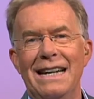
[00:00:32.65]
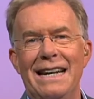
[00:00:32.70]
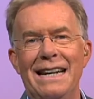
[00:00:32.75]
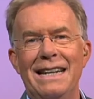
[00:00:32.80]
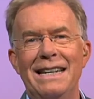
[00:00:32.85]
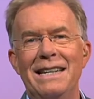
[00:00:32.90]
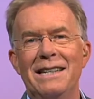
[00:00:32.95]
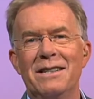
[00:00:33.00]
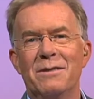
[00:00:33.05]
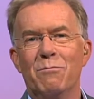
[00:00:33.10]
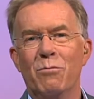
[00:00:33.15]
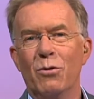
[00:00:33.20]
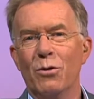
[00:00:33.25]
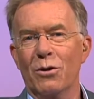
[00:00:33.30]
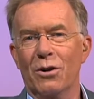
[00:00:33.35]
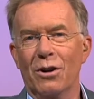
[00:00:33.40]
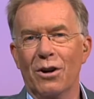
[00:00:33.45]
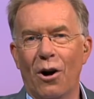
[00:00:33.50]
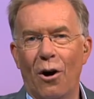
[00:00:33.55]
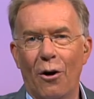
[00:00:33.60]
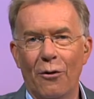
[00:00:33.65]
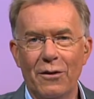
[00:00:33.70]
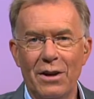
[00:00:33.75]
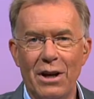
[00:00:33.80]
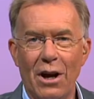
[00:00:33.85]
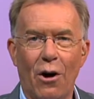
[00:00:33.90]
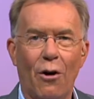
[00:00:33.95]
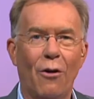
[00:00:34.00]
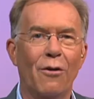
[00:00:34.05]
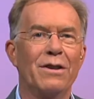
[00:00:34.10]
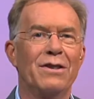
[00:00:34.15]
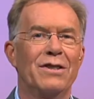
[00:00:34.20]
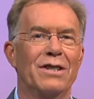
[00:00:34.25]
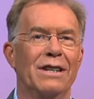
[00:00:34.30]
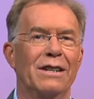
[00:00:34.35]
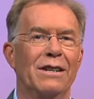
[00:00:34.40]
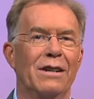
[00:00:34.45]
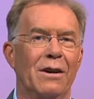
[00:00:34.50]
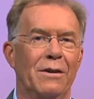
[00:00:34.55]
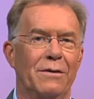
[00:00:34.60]
in his book On the
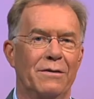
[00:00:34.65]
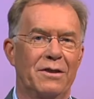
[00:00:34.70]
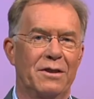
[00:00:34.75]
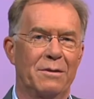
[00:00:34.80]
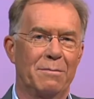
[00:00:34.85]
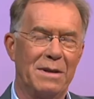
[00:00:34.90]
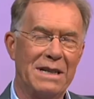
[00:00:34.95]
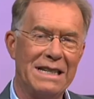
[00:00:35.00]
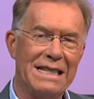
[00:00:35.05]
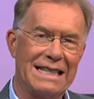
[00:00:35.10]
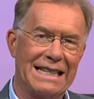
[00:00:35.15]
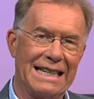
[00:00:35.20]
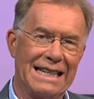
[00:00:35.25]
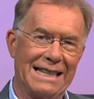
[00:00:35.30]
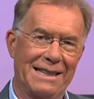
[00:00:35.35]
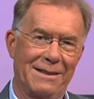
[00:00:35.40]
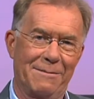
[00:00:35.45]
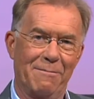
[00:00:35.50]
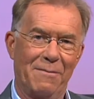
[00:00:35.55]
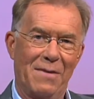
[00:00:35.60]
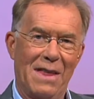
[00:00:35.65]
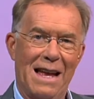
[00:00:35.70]
Origin of Species.